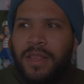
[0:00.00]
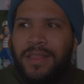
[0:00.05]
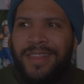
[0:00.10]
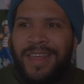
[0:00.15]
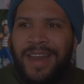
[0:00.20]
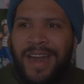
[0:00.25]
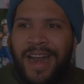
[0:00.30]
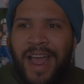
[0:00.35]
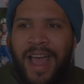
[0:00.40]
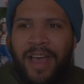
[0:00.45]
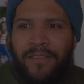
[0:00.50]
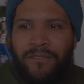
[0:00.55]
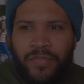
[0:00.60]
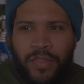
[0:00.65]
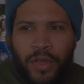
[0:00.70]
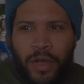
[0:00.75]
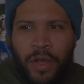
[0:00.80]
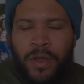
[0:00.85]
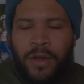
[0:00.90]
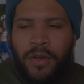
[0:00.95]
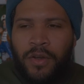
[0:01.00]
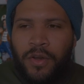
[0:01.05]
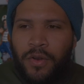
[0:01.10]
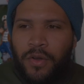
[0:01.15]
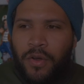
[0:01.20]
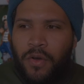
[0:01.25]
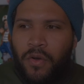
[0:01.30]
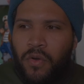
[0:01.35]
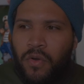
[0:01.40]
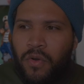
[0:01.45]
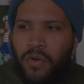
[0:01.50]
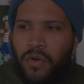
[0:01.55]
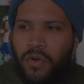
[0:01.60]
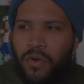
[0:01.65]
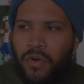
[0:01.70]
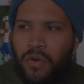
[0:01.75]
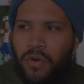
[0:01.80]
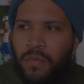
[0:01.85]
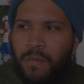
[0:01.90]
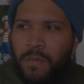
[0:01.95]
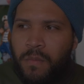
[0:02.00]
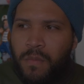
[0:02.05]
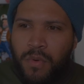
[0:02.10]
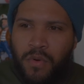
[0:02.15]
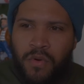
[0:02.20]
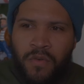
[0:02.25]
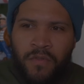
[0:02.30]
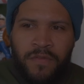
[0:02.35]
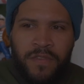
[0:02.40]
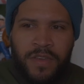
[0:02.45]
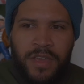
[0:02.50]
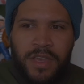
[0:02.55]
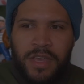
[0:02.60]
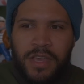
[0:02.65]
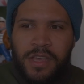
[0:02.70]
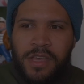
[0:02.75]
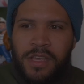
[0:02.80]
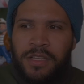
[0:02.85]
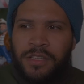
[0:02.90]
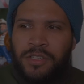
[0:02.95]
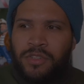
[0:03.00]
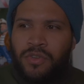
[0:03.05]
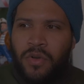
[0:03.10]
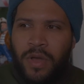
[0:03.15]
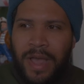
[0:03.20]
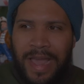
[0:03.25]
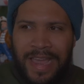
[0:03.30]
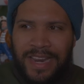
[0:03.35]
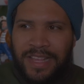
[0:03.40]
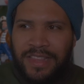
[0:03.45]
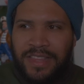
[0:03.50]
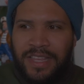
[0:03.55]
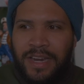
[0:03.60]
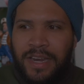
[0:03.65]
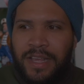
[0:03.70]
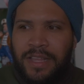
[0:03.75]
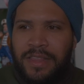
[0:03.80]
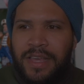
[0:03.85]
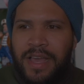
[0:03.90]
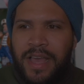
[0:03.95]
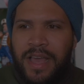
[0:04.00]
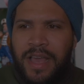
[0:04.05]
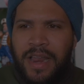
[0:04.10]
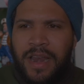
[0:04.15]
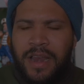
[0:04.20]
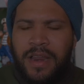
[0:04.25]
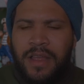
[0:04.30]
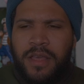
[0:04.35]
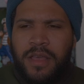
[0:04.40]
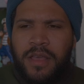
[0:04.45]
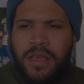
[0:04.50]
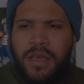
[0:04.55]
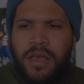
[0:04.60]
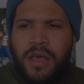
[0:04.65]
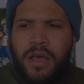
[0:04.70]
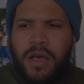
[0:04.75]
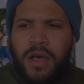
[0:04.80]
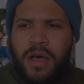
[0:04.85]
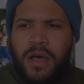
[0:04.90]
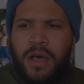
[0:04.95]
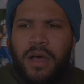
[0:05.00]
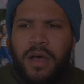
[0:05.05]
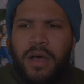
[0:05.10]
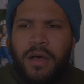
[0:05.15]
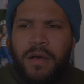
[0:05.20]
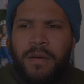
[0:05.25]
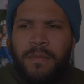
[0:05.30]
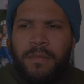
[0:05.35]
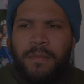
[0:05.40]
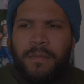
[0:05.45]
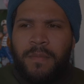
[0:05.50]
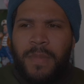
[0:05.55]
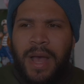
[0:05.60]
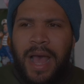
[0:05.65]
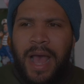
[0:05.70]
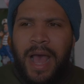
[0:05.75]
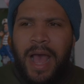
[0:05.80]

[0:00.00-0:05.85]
that I have done, or movies or anything like that, um,